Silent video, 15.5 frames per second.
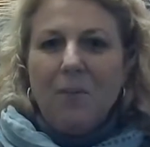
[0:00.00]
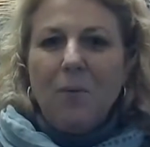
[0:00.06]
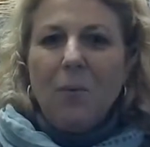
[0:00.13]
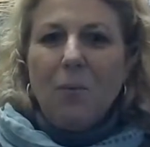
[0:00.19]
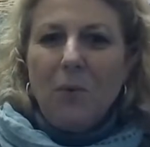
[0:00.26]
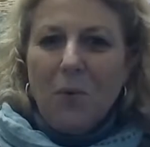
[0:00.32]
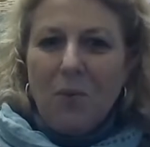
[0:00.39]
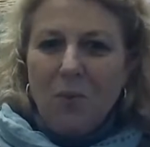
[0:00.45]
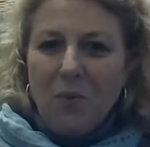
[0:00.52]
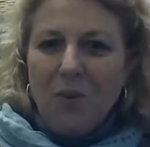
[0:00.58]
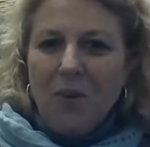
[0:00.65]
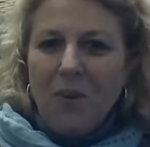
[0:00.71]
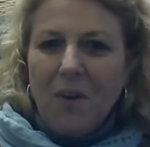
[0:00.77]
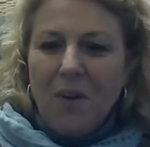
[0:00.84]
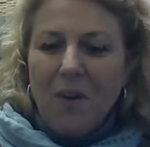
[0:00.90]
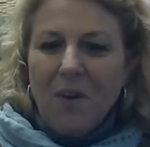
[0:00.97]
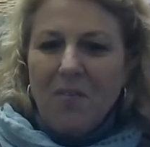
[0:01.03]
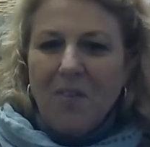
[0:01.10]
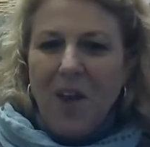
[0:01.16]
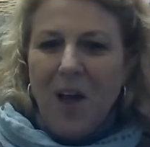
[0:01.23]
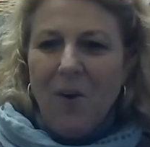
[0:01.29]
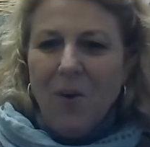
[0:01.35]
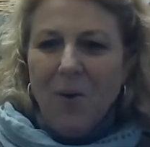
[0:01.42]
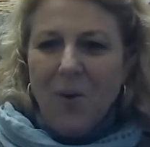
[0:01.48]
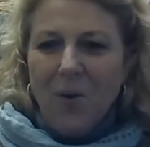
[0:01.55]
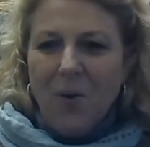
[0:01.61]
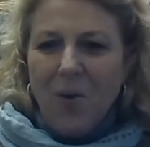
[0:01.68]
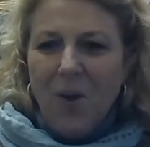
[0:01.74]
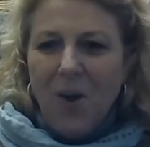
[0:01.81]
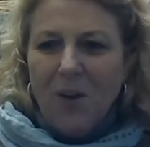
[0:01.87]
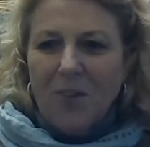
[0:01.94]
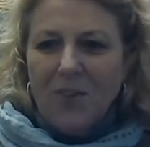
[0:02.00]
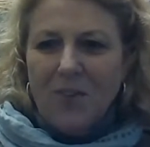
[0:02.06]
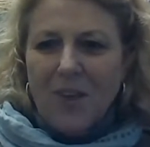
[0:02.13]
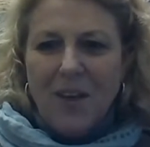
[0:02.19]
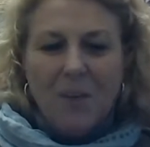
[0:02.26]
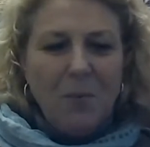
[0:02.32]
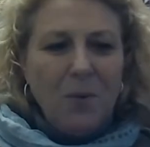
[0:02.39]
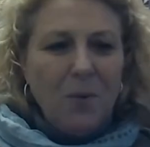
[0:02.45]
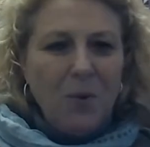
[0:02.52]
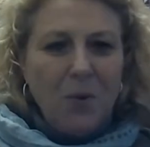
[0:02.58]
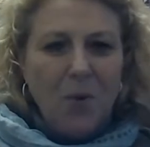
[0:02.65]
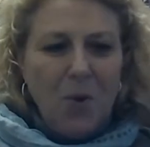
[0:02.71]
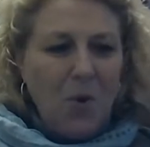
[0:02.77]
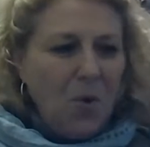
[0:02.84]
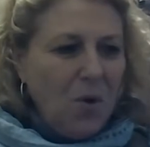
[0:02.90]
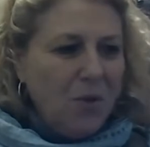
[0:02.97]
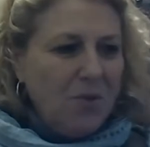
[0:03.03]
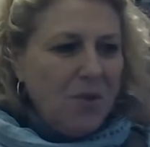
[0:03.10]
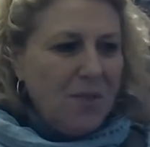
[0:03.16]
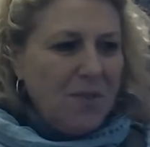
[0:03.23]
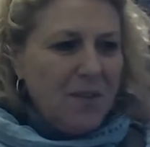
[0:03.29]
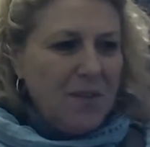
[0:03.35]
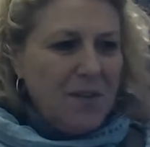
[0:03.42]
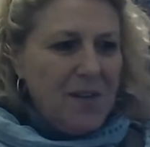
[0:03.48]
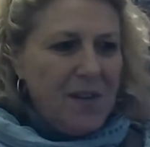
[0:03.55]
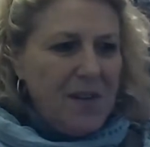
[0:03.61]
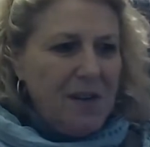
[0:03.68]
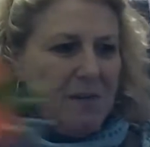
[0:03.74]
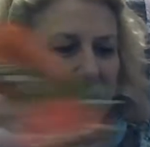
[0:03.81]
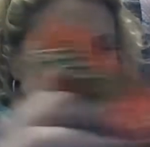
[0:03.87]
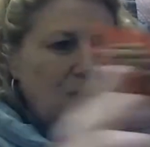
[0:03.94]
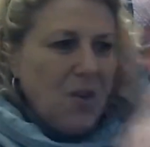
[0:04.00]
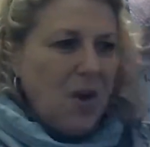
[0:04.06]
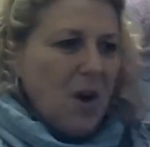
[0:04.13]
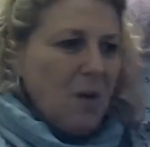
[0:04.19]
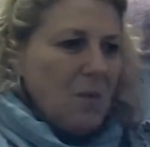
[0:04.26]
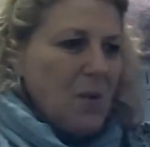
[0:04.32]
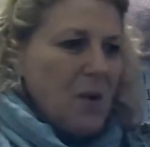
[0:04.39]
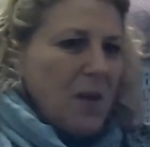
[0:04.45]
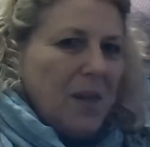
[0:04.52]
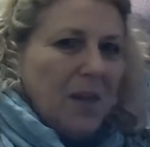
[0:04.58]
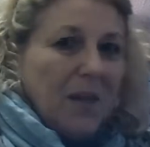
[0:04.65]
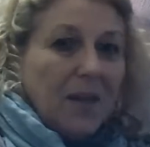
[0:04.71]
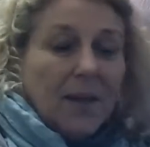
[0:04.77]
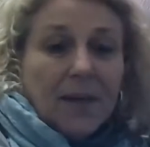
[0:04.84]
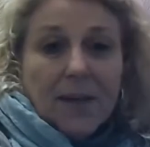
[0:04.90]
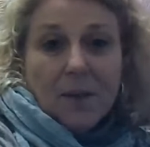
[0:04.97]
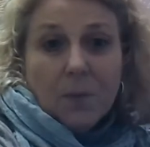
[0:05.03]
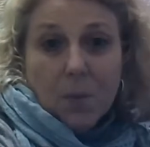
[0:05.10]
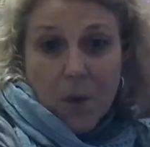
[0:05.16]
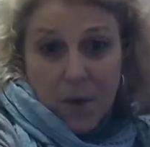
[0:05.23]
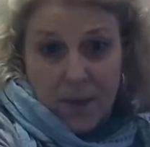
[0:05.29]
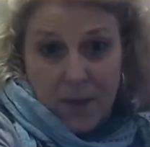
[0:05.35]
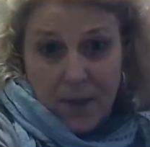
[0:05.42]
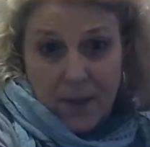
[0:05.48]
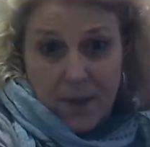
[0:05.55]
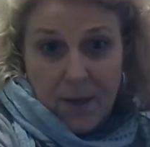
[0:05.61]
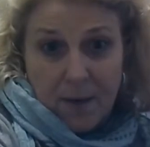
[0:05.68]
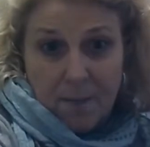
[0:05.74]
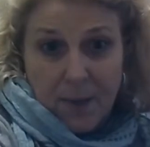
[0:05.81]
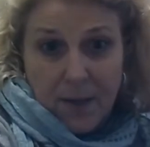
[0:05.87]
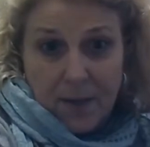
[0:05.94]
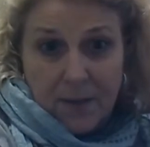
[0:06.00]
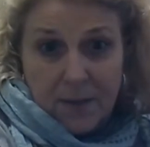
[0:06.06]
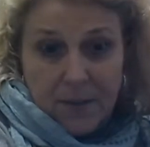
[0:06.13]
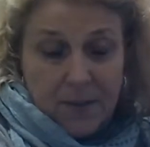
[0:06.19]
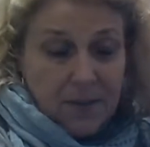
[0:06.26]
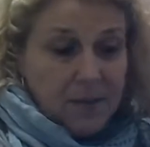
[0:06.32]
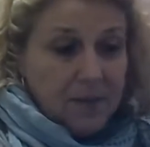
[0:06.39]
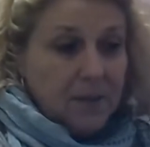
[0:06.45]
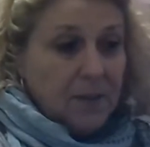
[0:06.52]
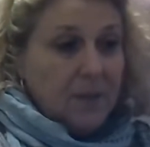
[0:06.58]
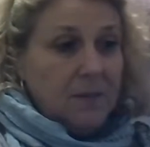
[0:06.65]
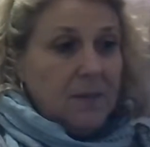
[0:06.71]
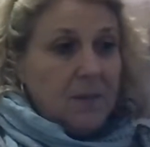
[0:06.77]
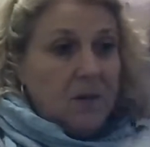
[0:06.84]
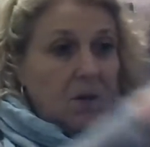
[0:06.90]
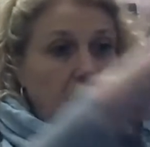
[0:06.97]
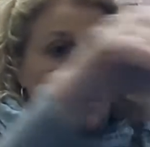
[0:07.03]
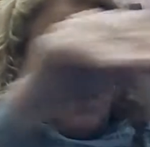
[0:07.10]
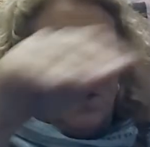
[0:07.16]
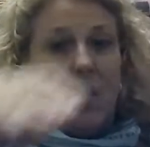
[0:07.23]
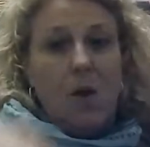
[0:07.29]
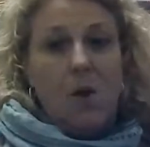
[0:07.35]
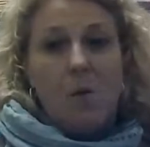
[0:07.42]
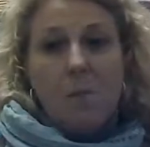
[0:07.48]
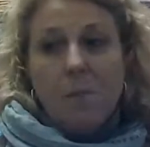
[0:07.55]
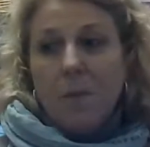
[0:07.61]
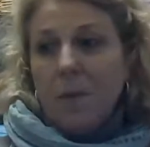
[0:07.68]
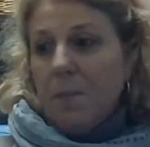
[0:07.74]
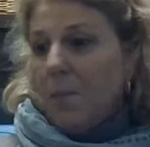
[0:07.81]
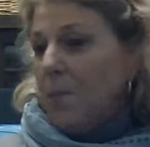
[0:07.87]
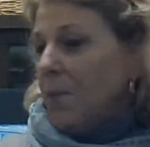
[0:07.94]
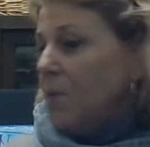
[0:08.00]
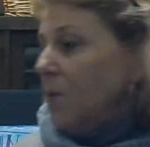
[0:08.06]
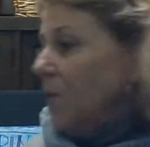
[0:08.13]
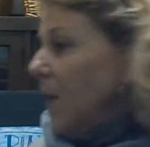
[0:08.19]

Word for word: we will flower the cross. It will look gorgeous. Um, so I really, we're going to need a lot of boxes. So I really hope people will do